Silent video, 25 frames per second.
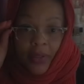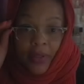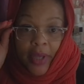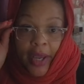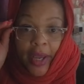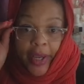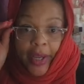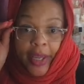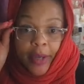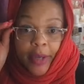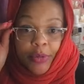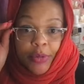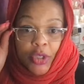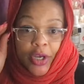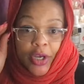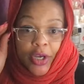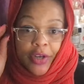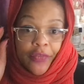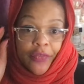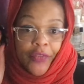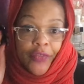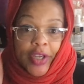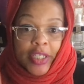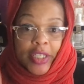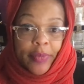I keep trying
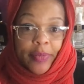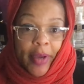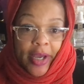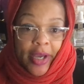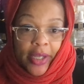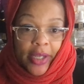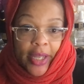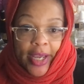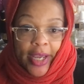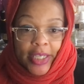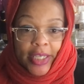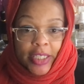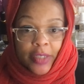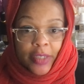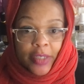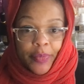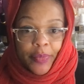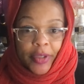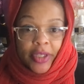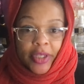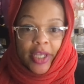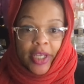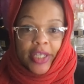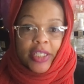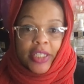to fix my glasses,
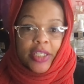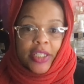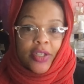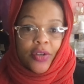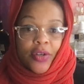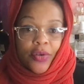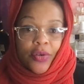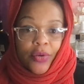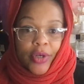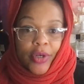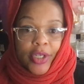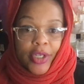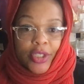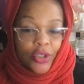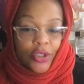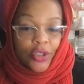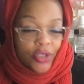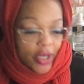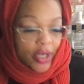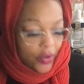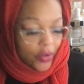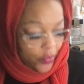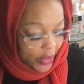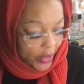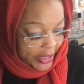but they still crooked. You
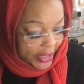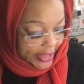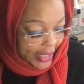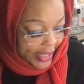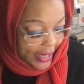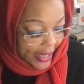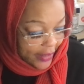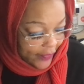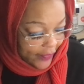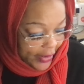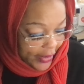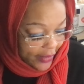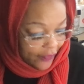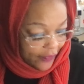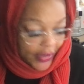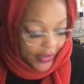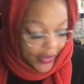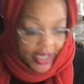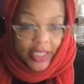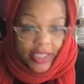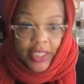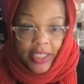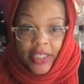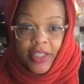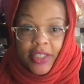know, one side of our
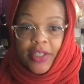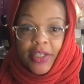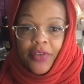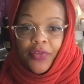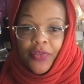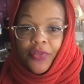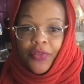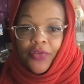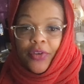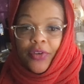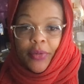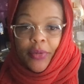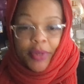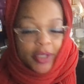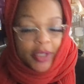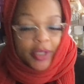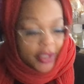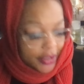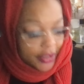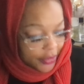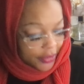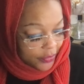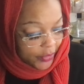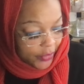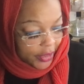face is different from the
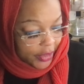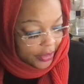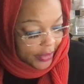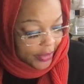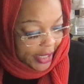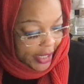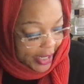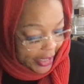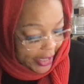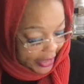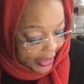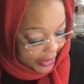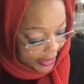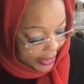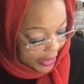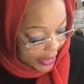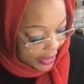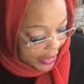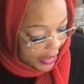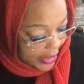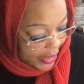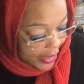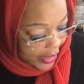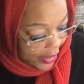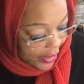other one, you guys.
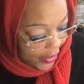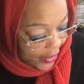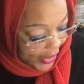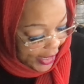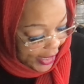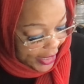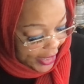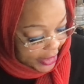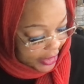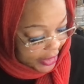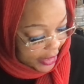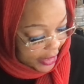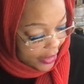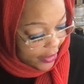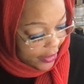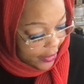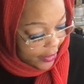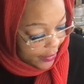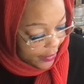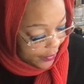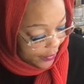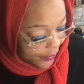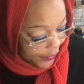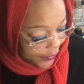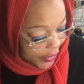Okay,
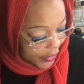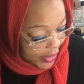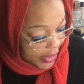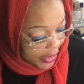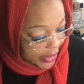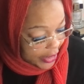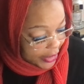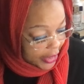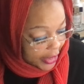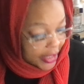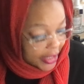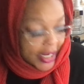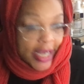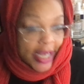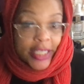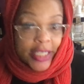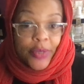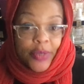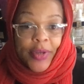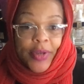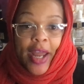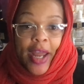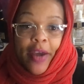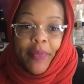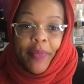so the next
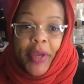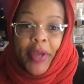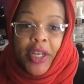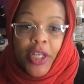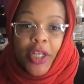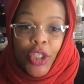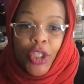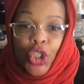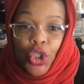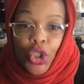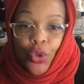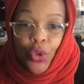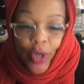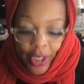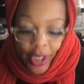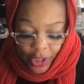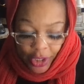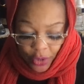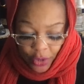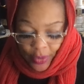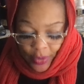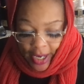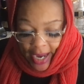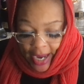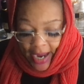one I've been enjoying,
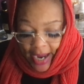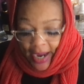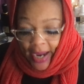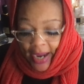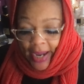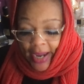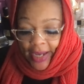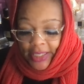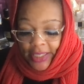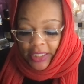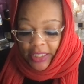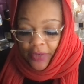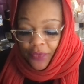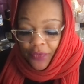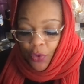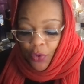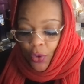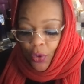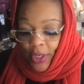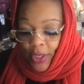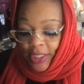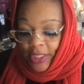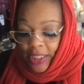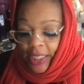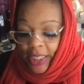you guys, of
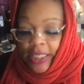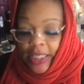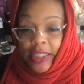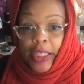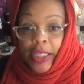course, is